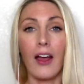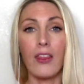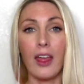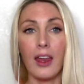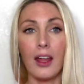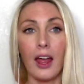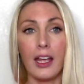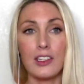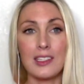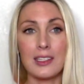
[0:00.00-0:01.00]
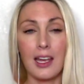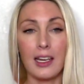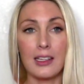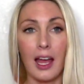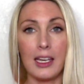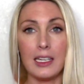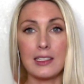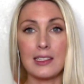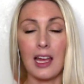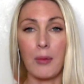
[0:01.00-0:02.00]
And then I decided that I need
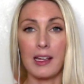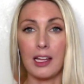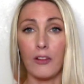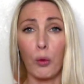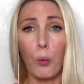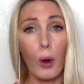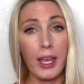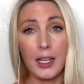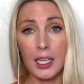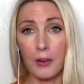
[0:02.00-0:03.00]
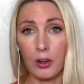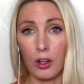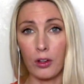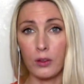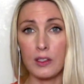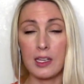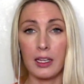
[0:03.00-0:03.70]
to set myself way clearer goals.